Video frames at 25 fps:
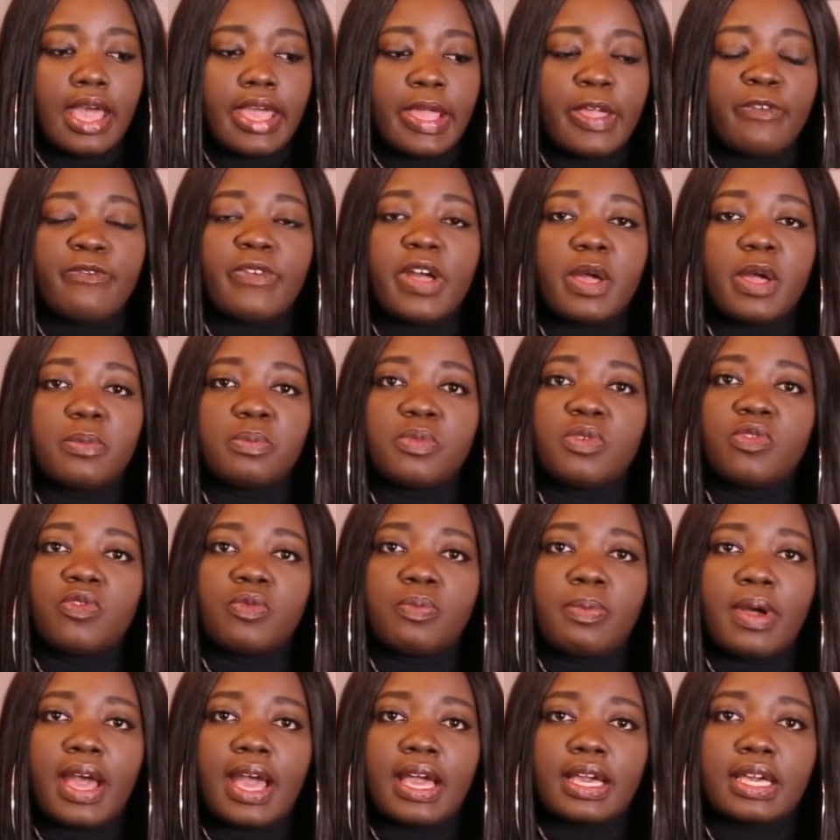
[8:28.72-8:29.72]
if I
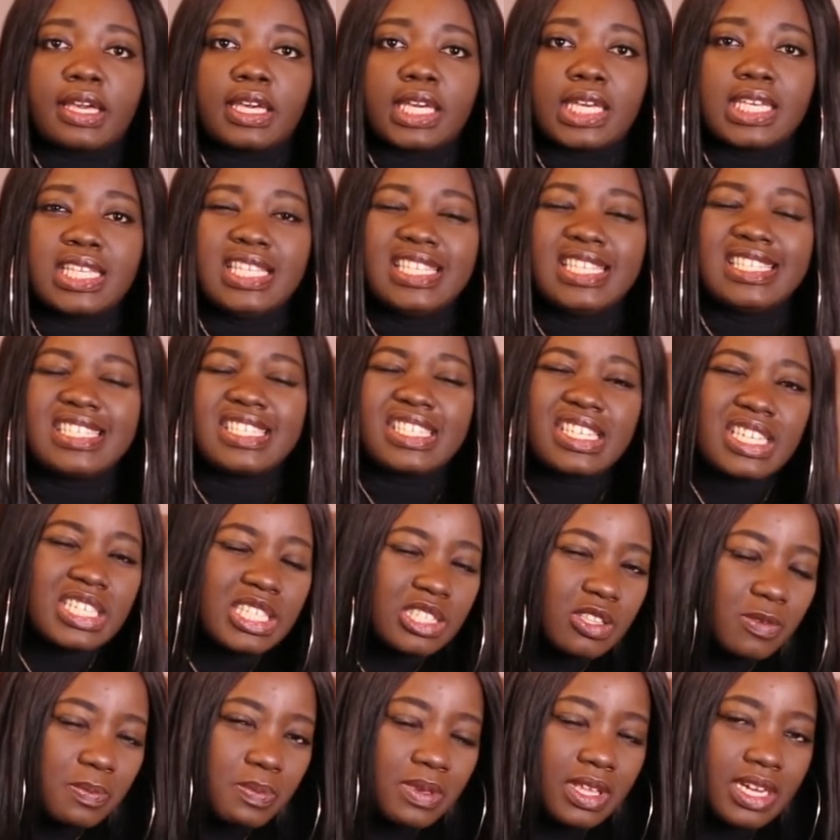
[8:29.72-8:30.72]
move back
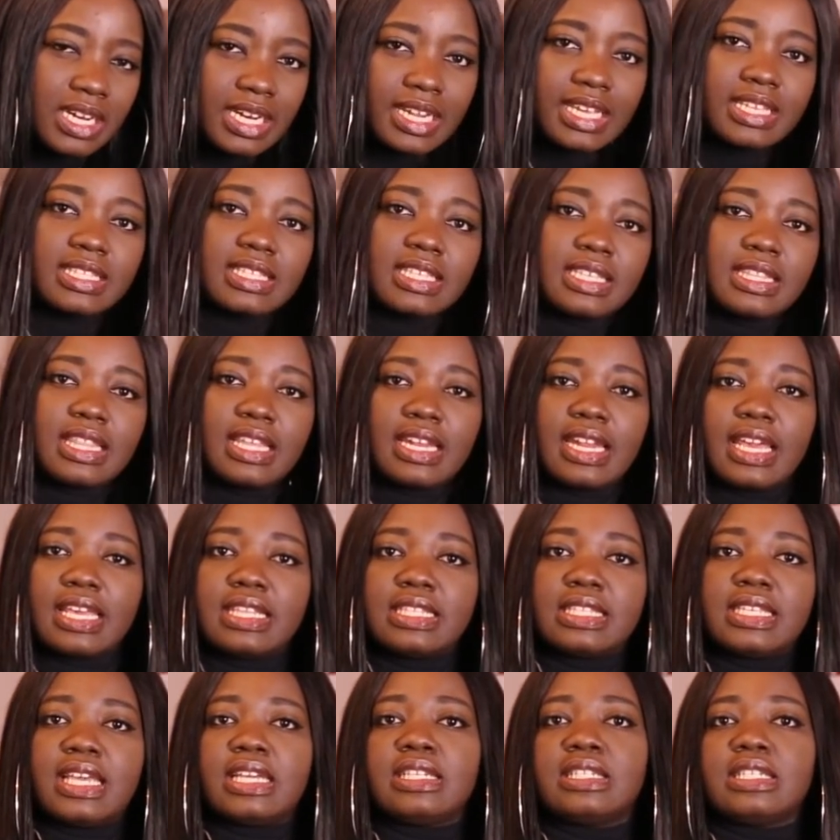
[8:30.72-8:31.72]
just a bit later than I
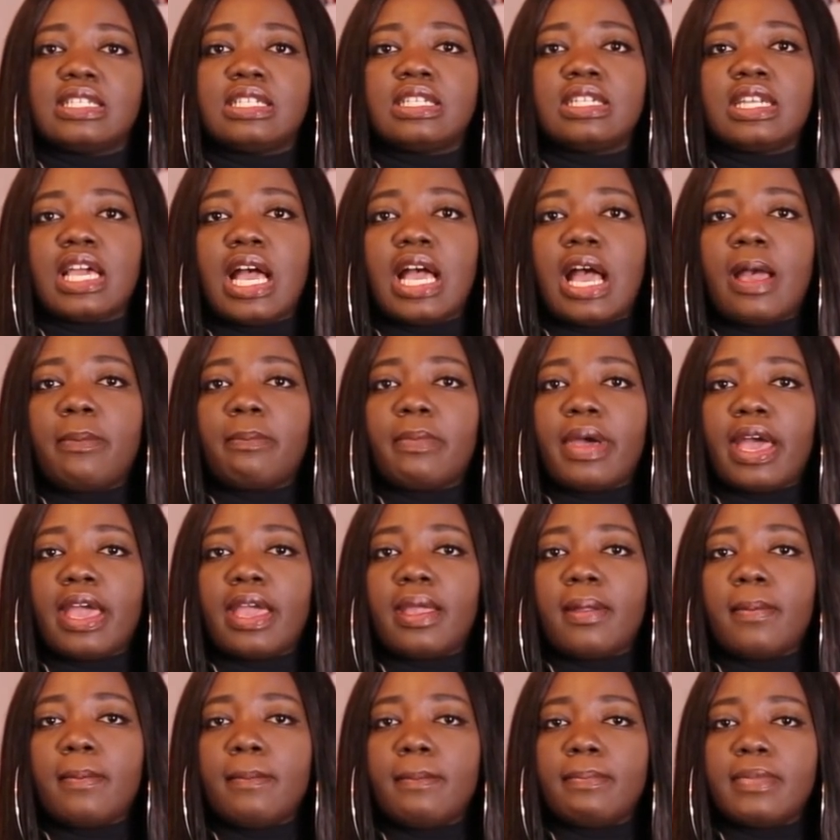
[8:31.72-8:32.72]
intended, I
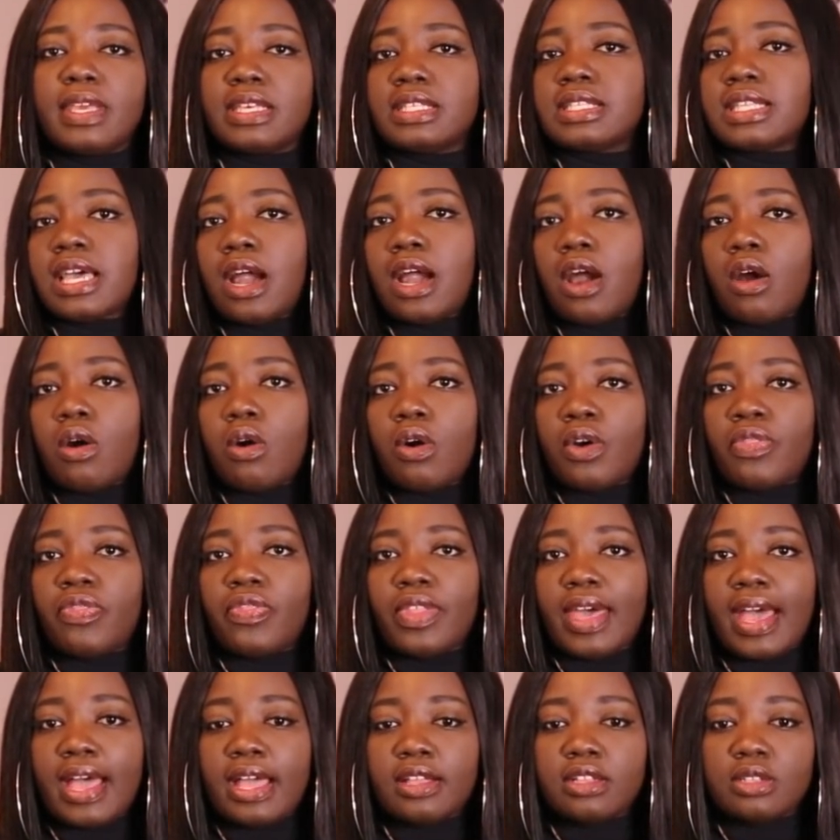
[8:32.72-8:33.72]
might miss out on
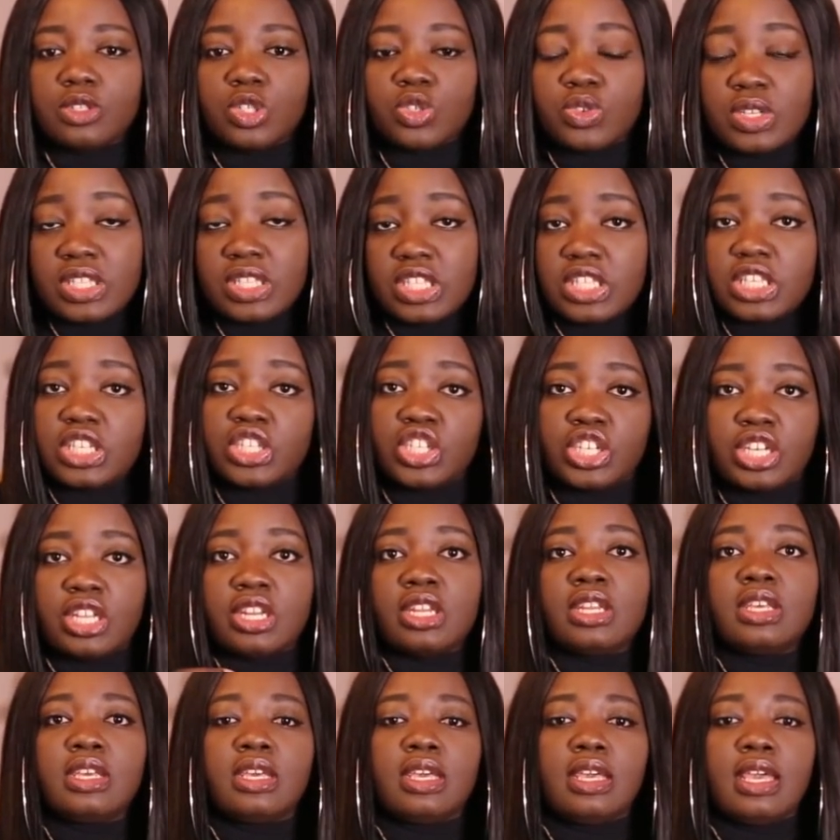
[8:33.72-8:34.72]
that transition.